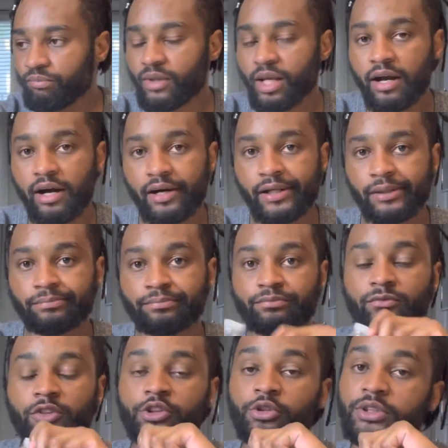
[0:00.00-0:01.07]

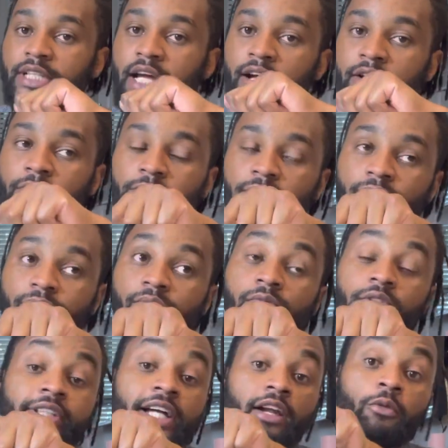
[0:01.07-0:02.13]
Do a shout out.
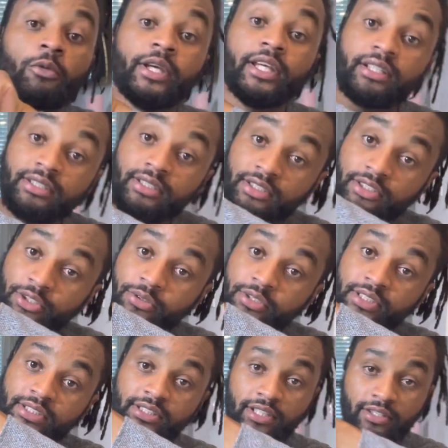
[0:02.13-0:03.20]
You got a week to do
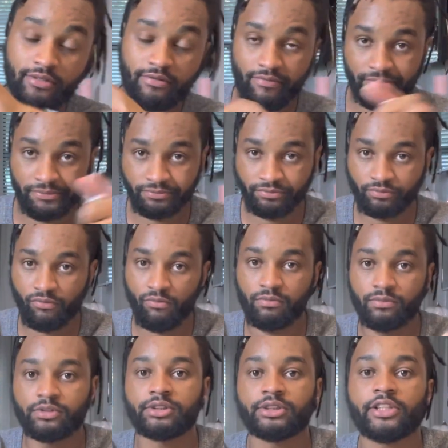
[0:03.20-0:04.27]
it, so
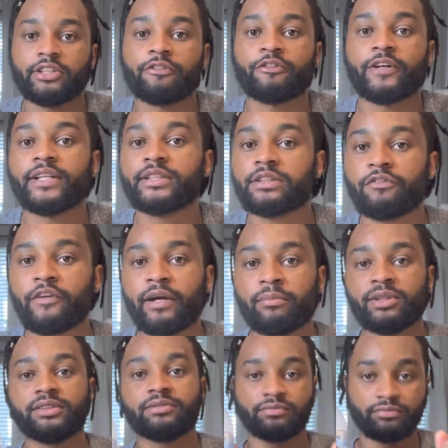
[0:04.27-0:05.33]
tell your friends,
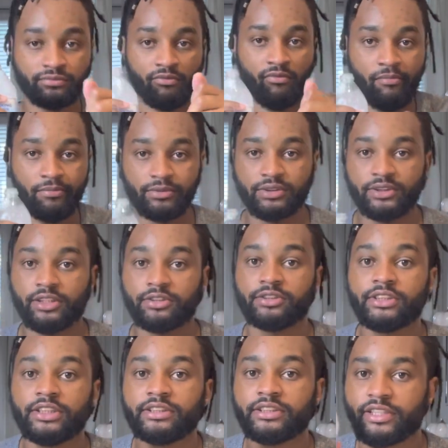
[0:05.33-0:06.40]
family, tell your
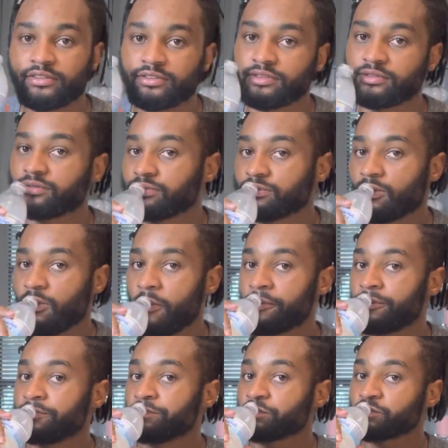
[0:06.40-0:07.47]
T-channels.
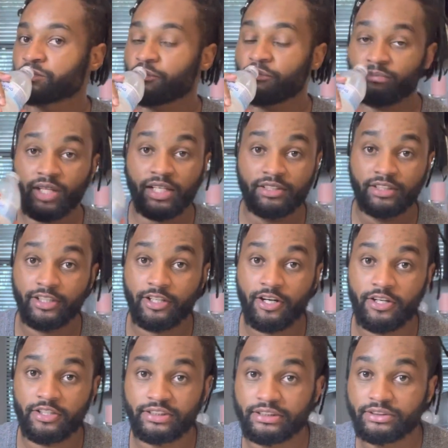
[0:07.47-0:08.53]

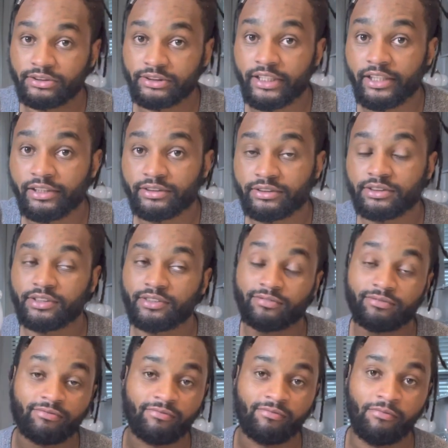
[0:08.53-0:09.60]
Lecarson challenge.
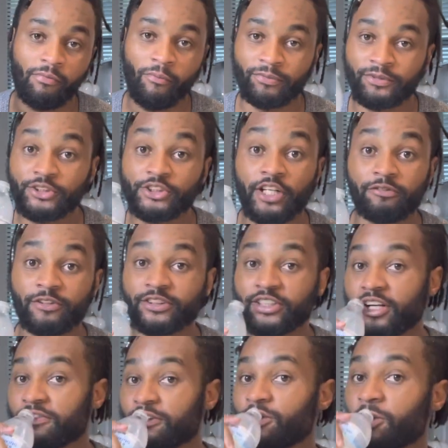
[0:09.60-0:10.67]
Surf and turf.